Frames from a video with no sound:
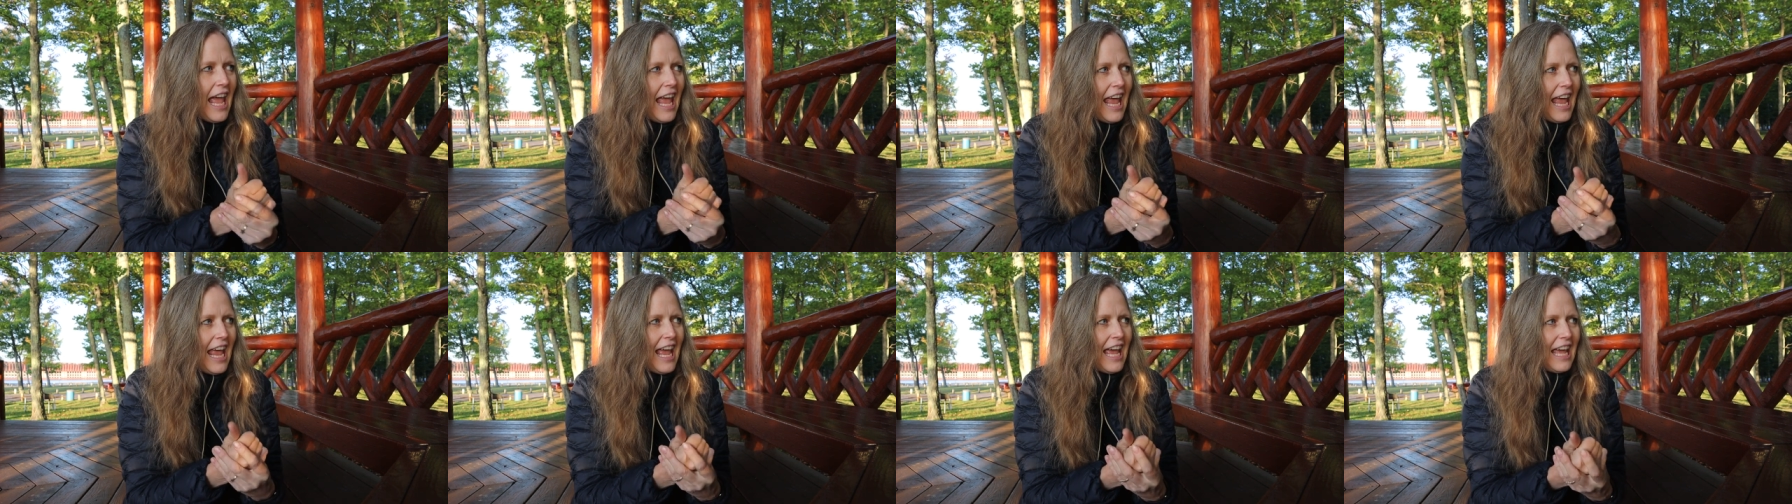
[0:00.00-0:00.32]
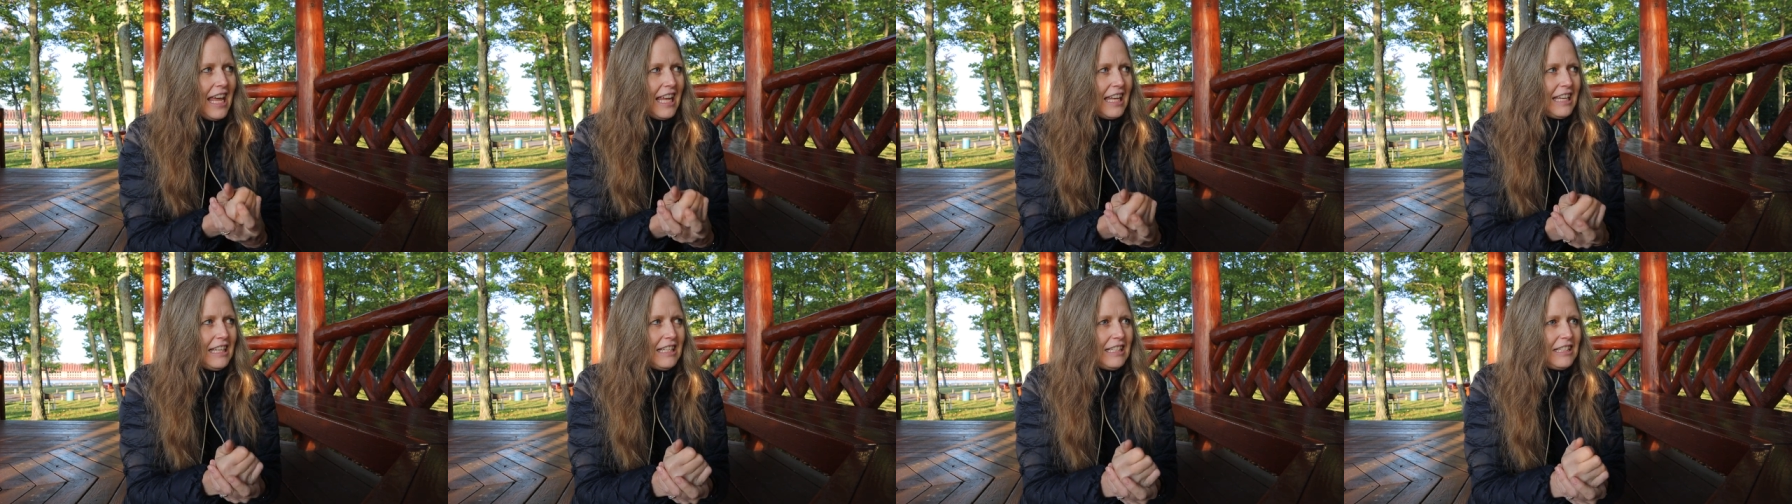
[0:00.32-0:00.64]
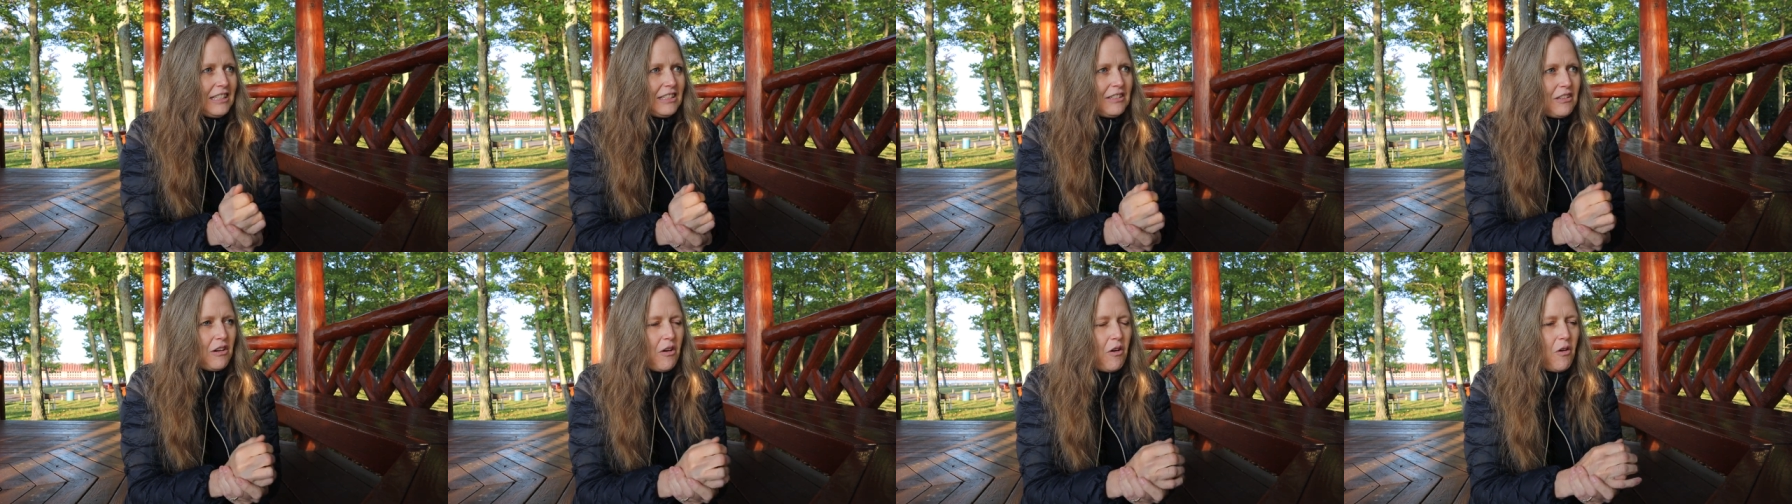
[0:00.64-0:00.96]

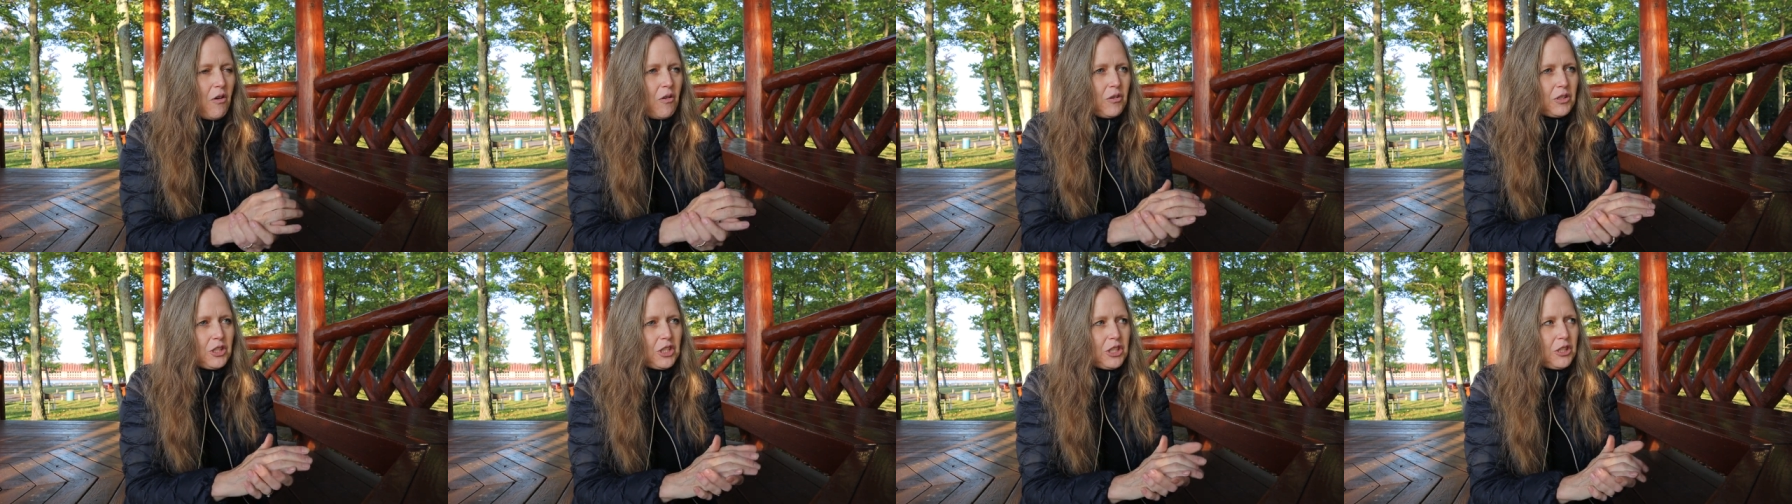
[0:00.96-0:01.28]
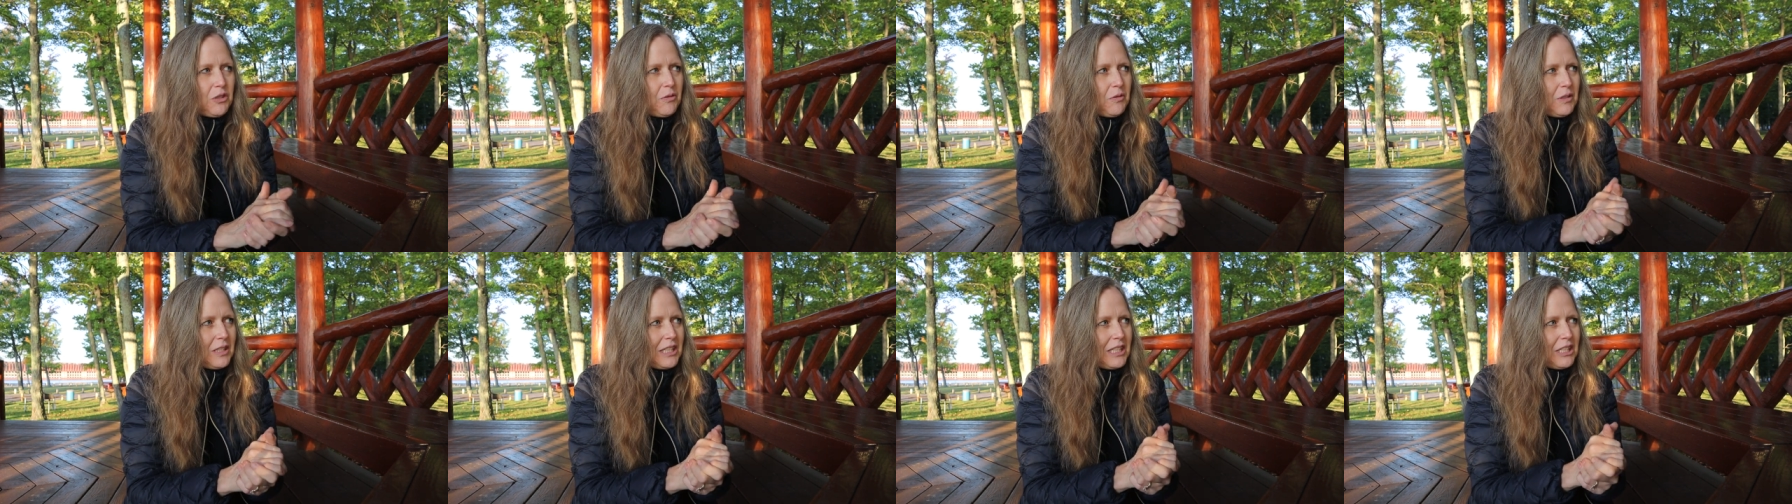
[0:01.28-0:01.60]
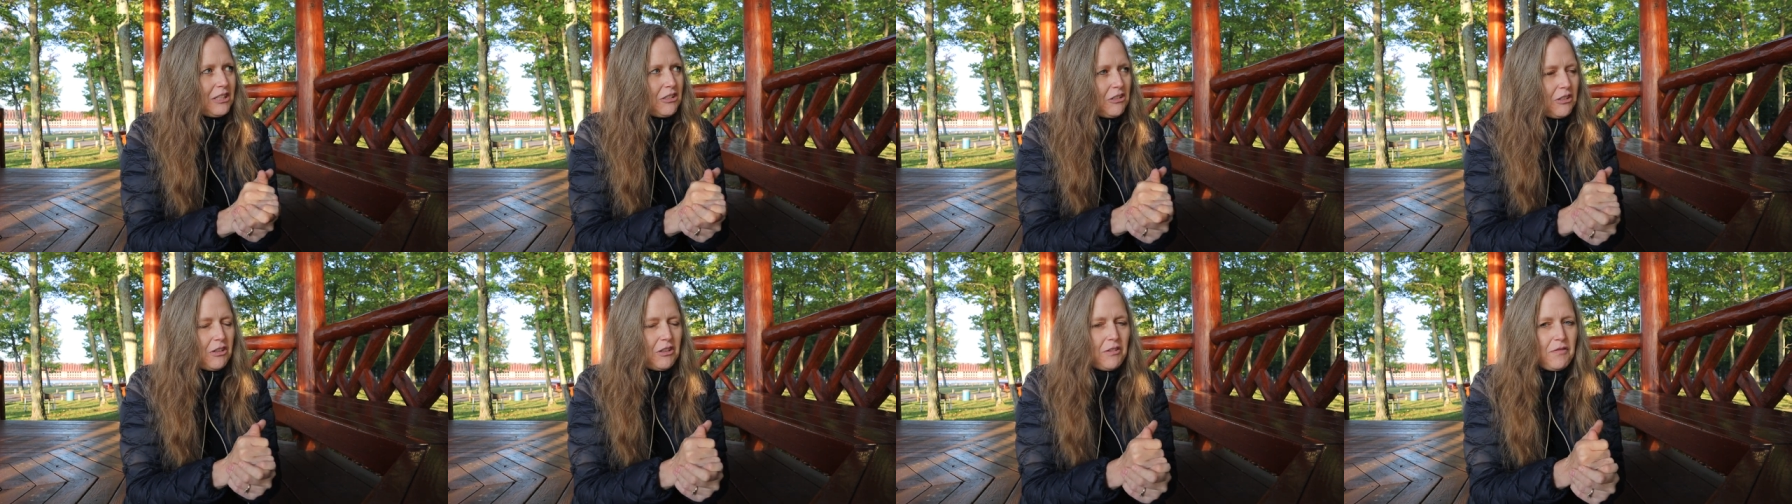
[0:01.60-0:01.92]
And so she would
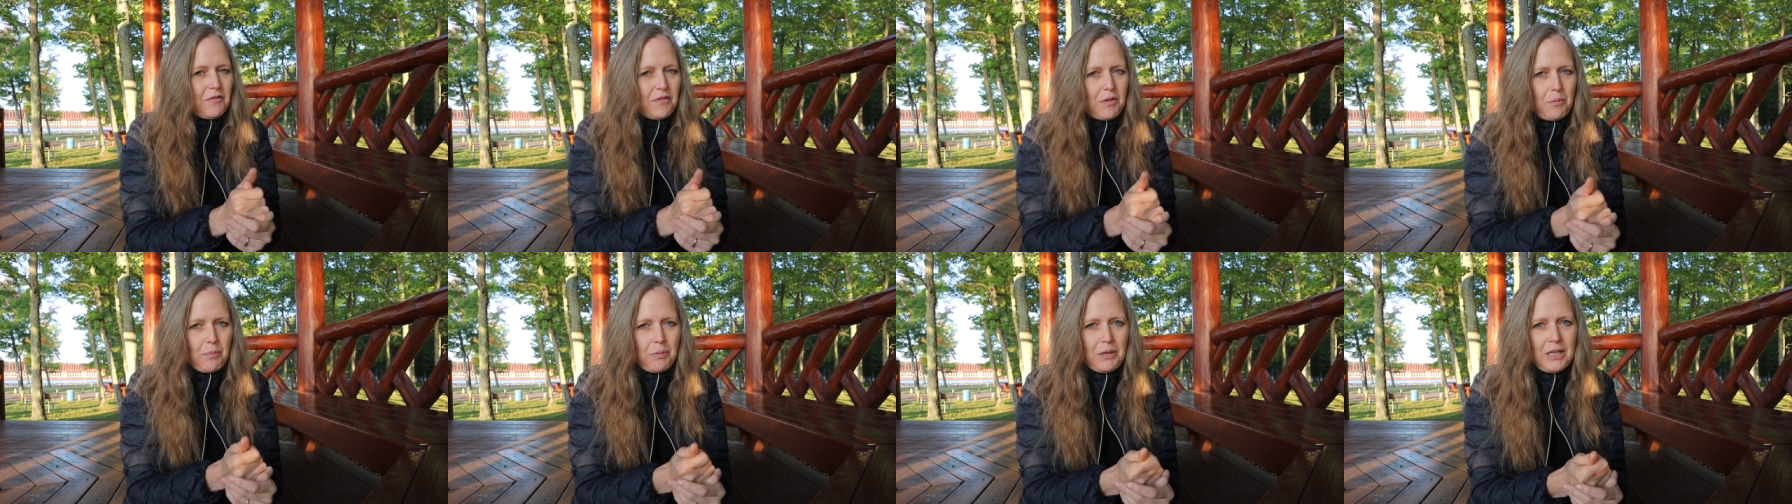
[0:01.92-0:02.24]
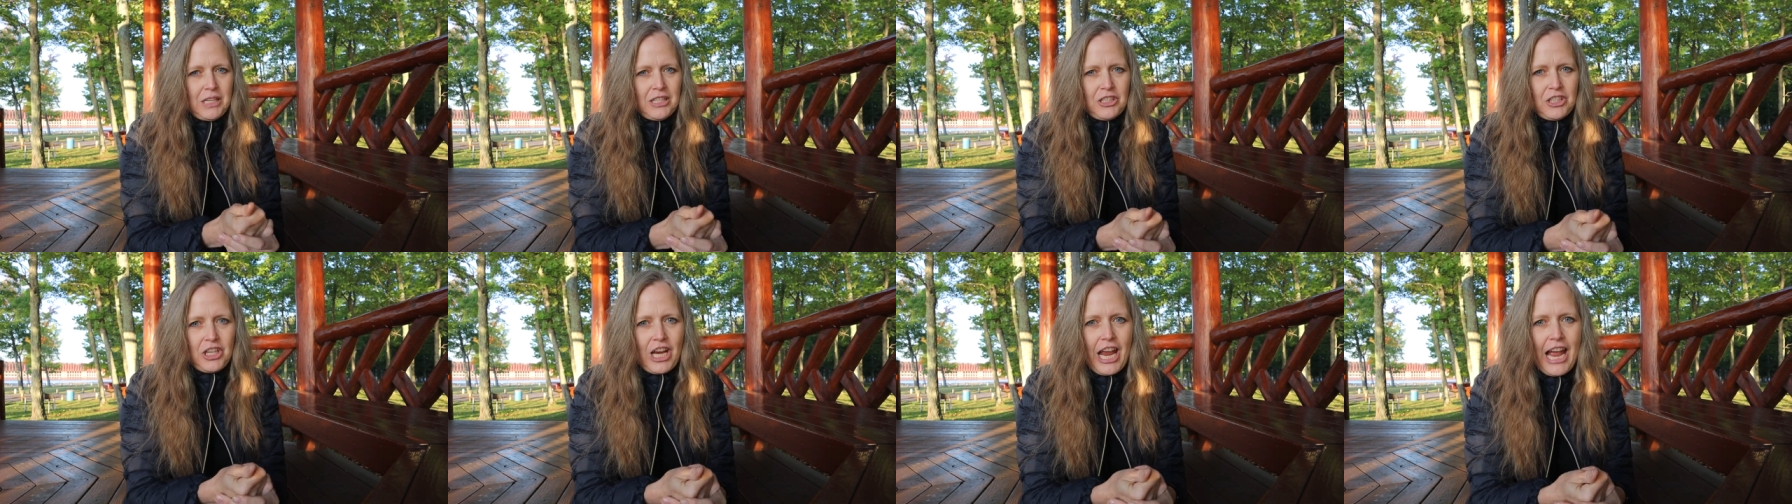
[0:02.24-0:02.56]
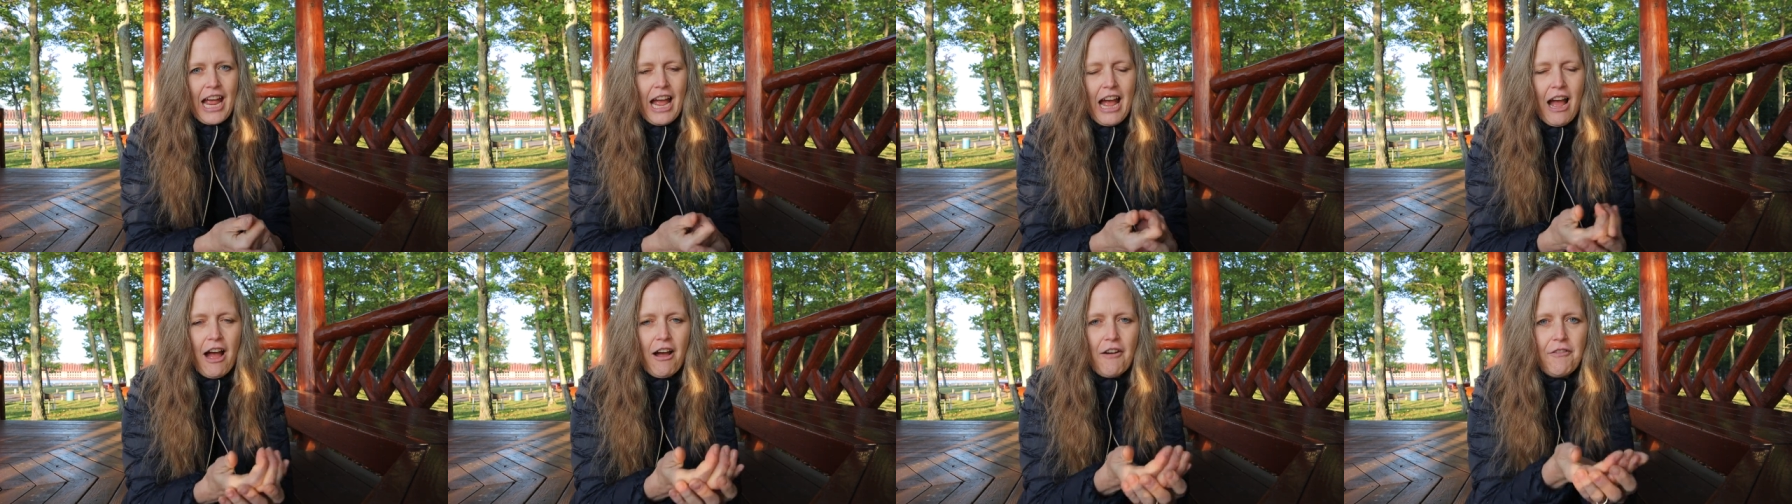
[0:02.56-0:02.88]
serve the peach
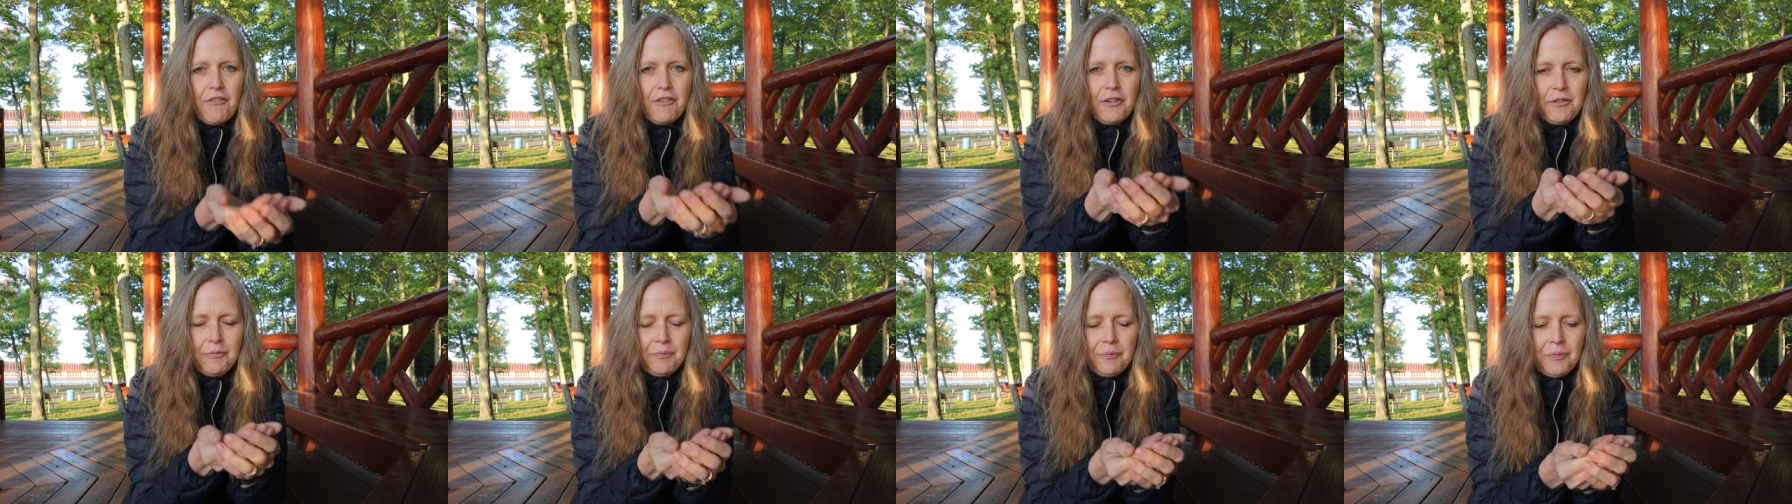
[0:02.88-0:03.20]
half